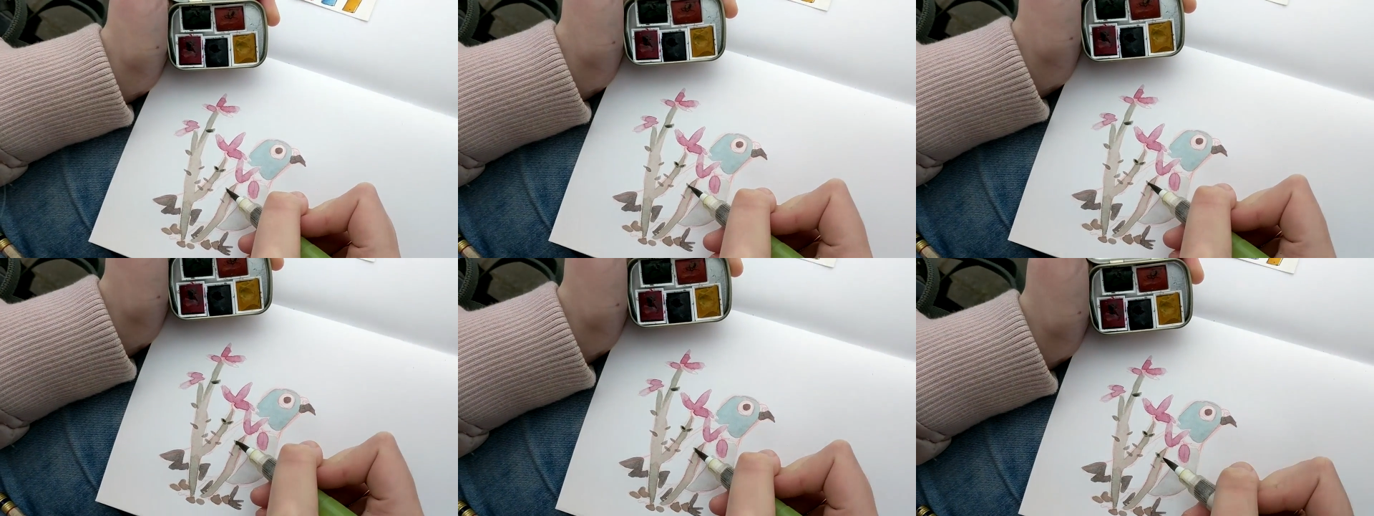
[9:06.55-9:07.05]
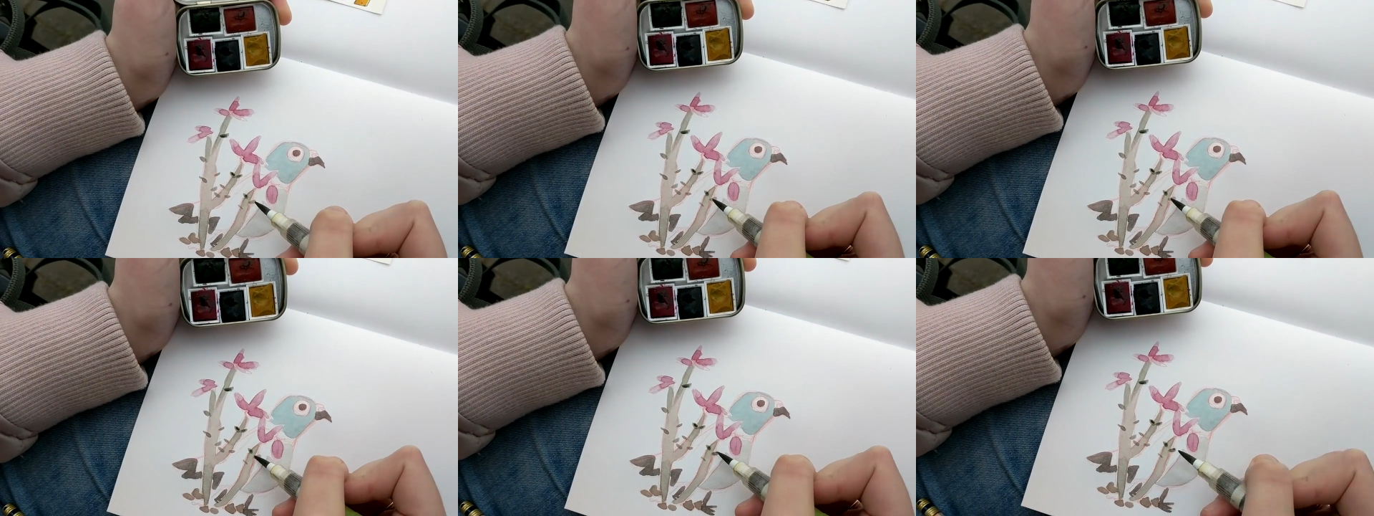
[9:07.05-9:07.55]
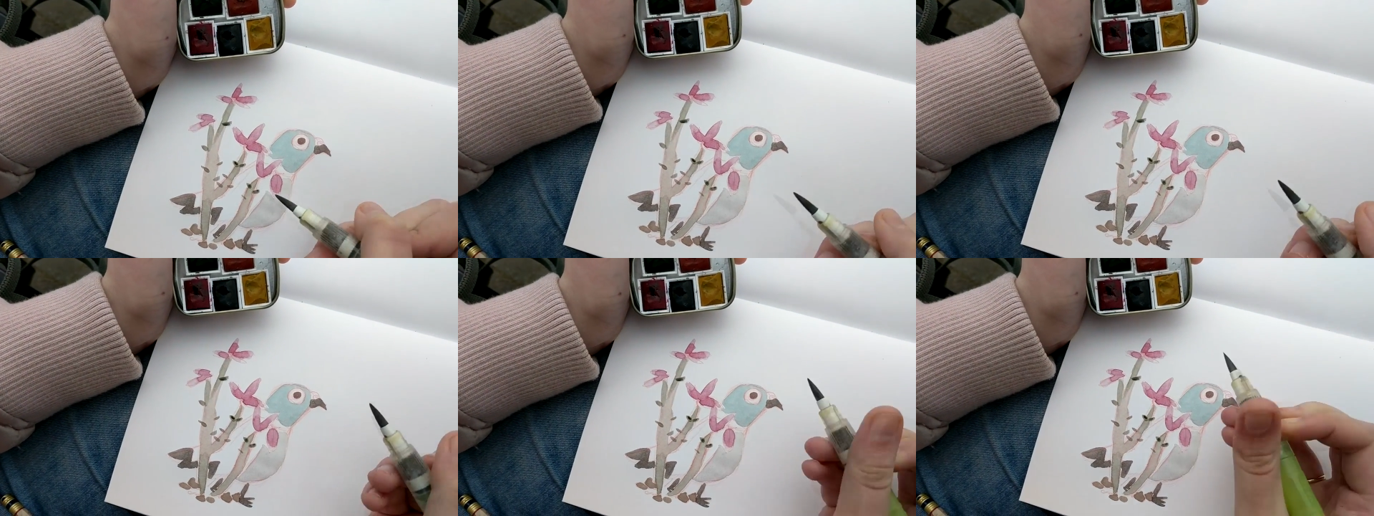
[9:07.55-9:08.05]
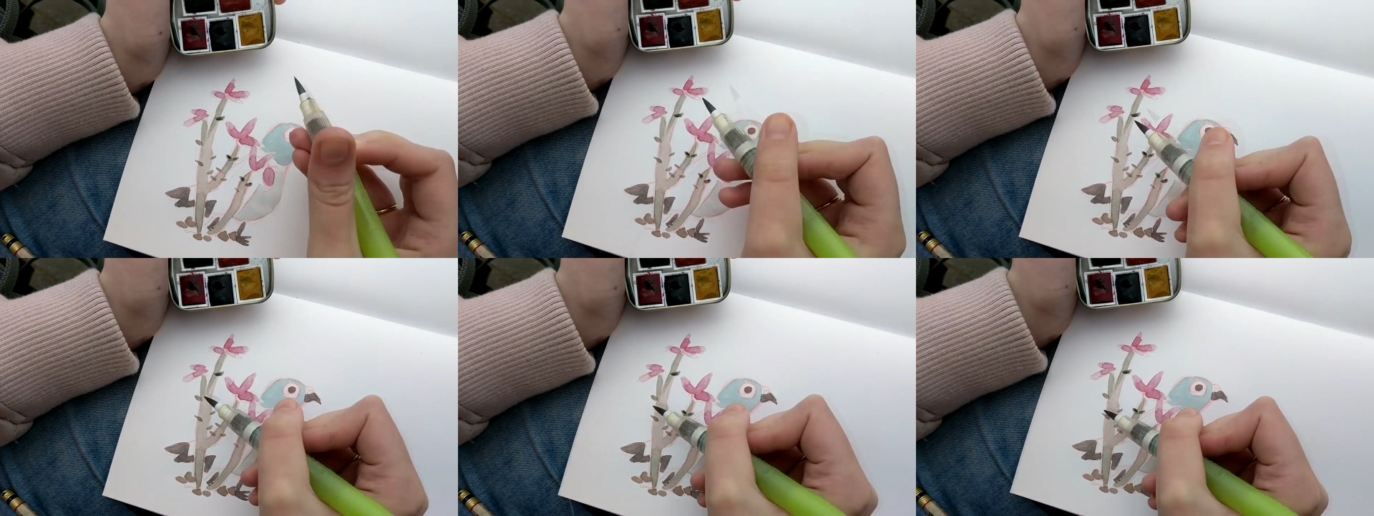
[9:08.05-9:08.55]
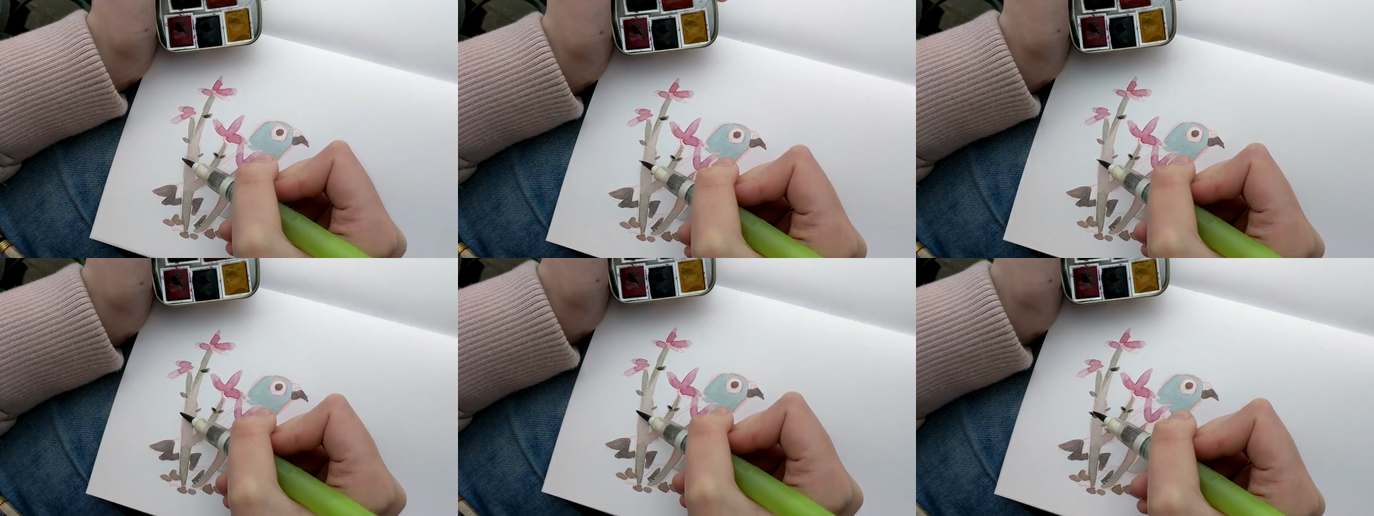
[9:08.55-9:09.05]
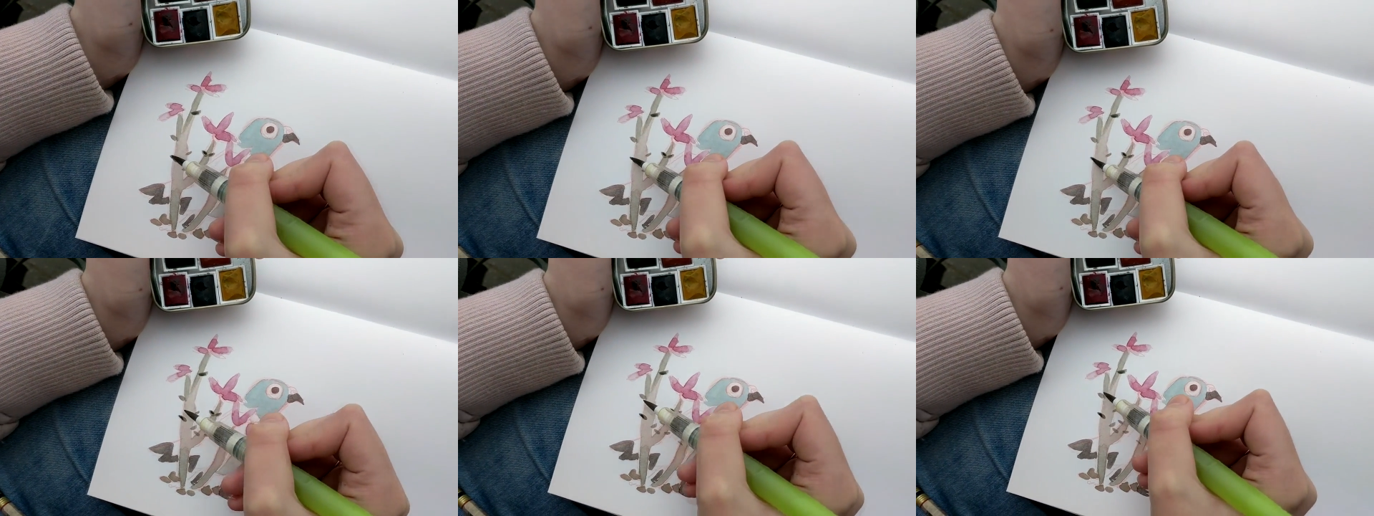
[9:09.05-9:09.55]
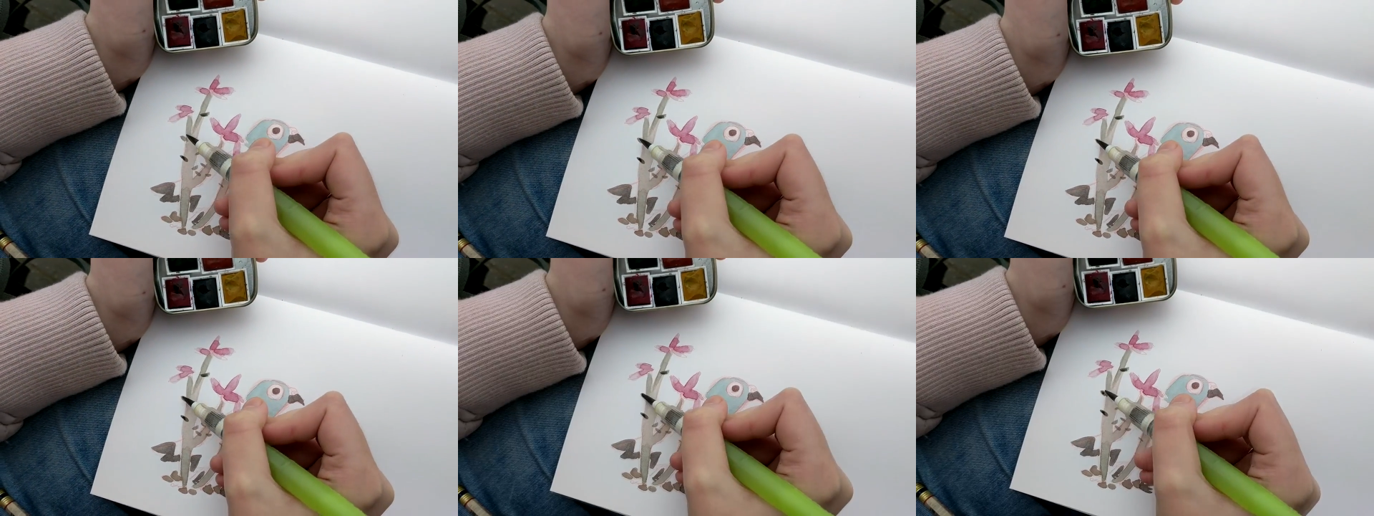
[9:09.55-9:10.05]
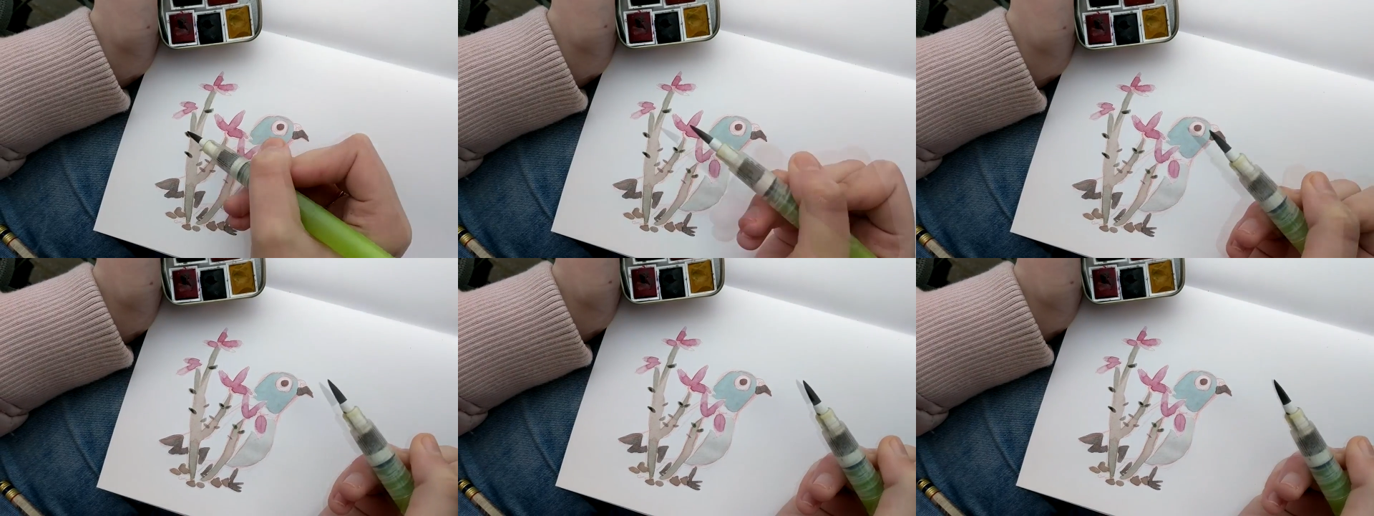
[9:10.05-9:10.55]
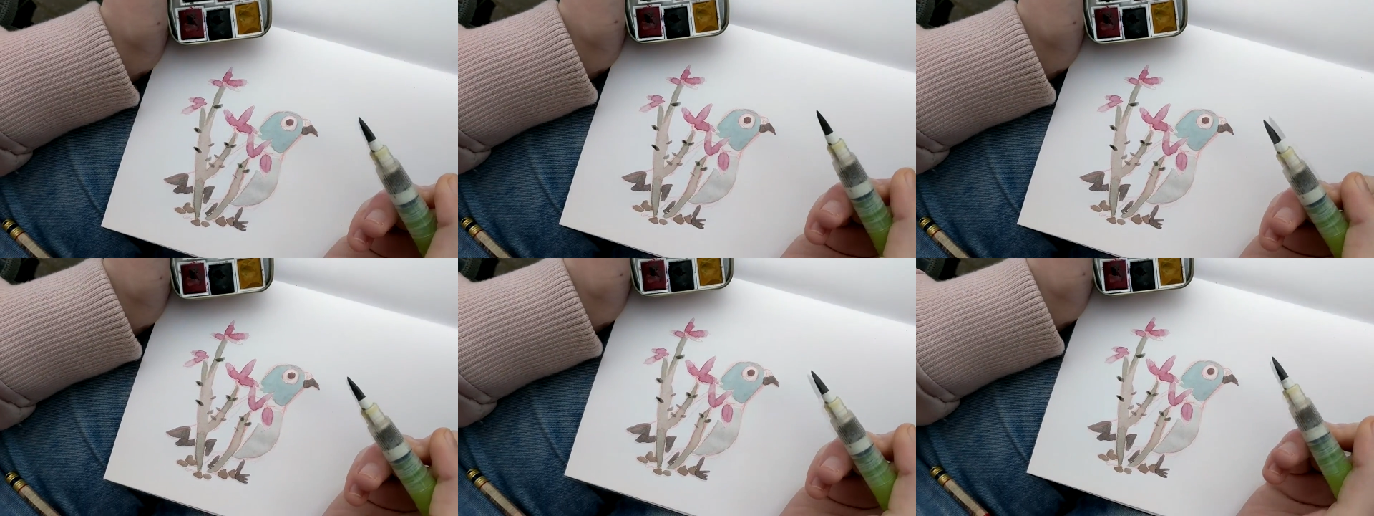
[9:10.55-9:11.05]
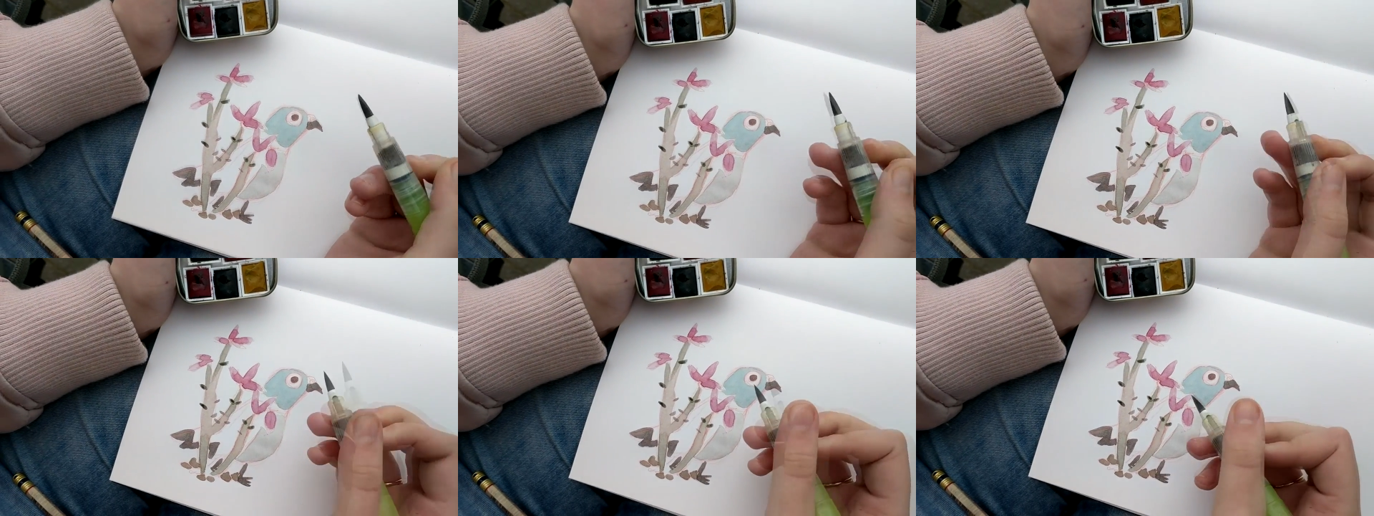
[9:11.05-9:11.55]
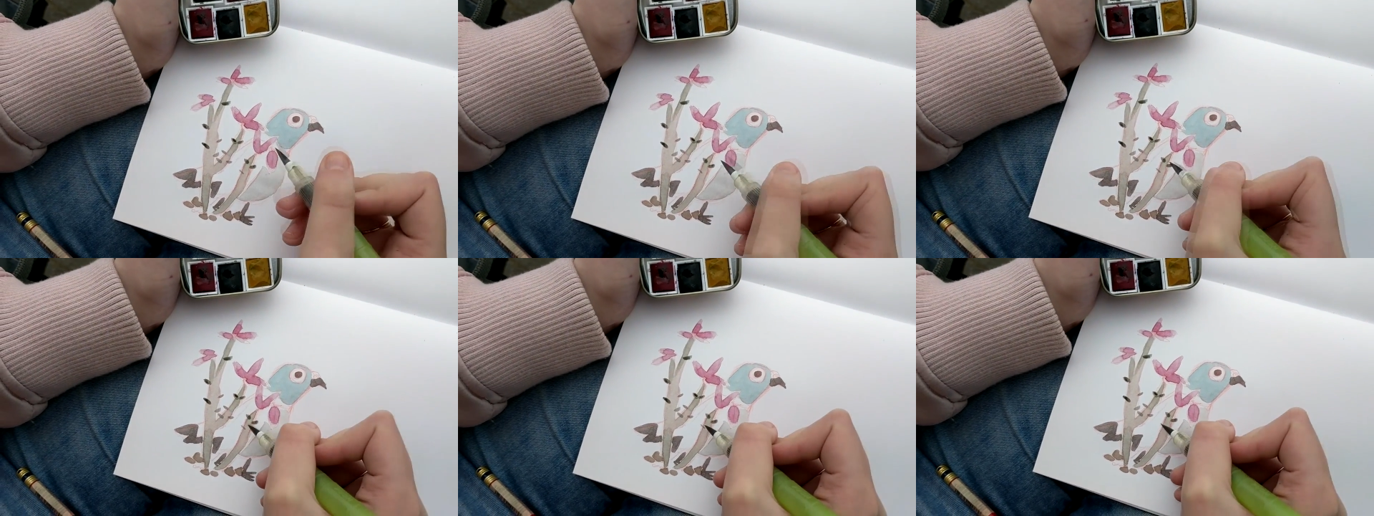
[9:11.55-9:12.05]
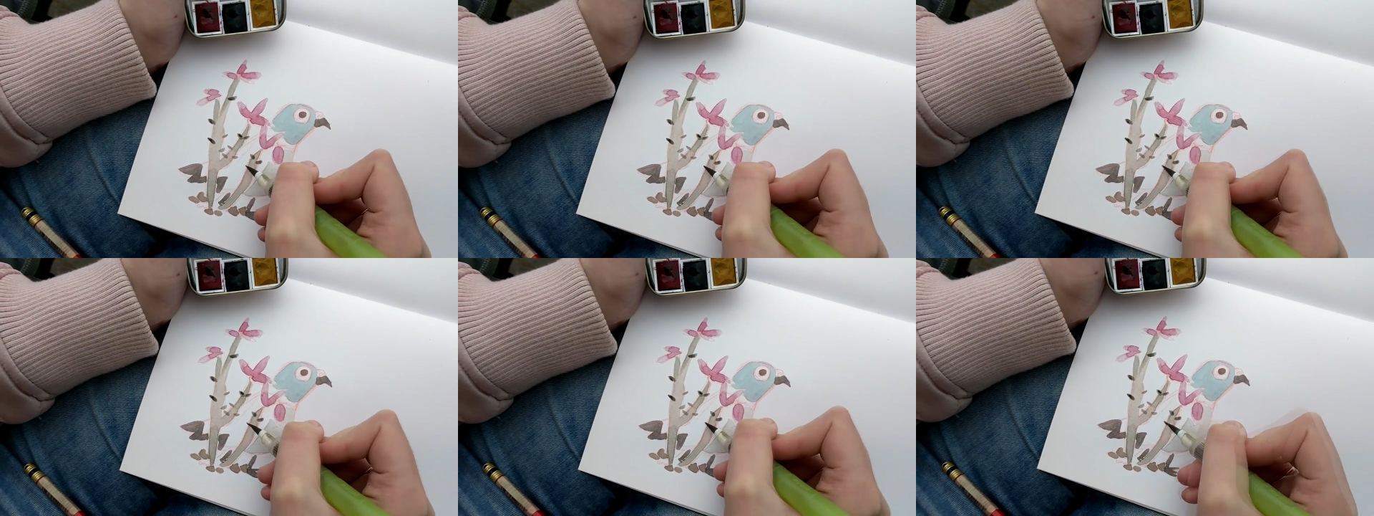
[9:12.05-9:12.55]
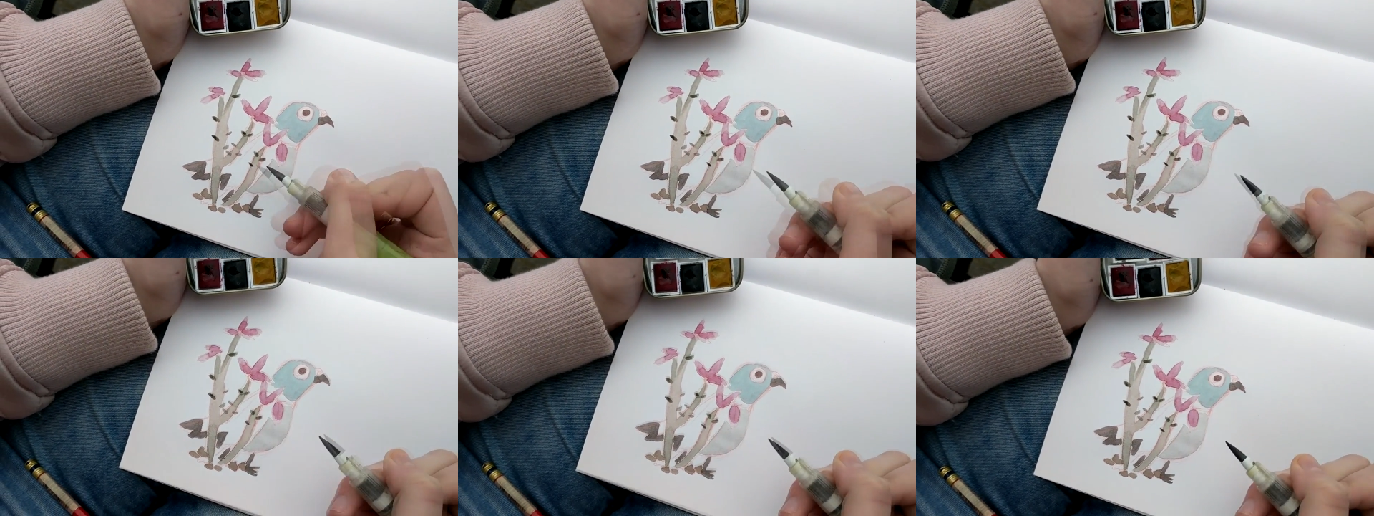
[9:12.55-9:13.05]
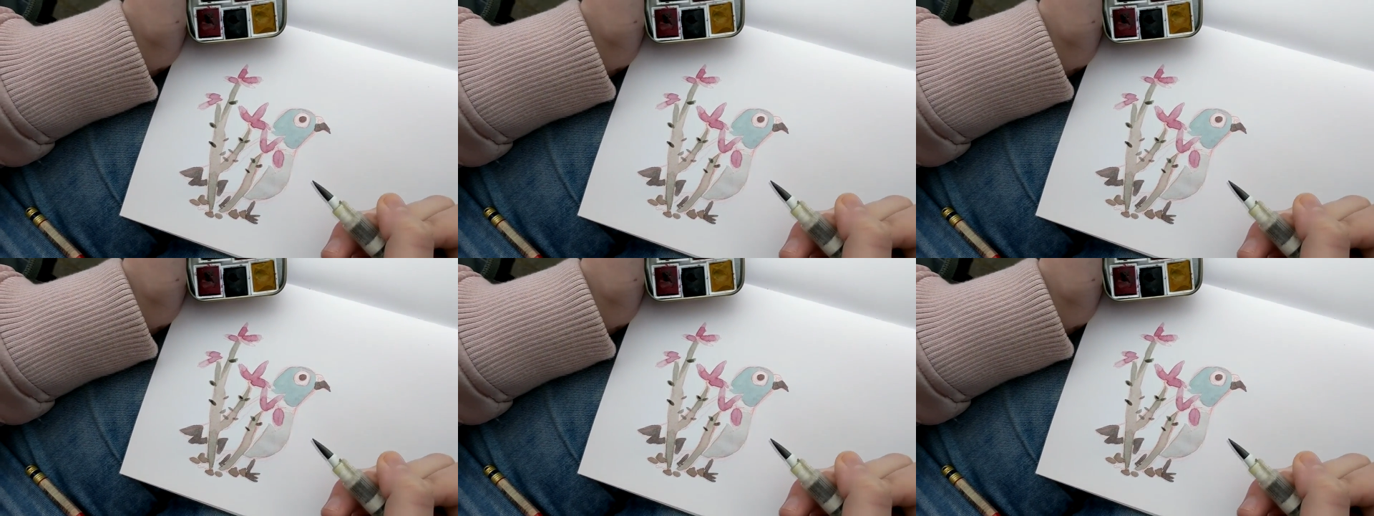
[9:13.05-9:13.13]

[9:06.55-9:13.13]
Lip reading: [unreadable: no face in view]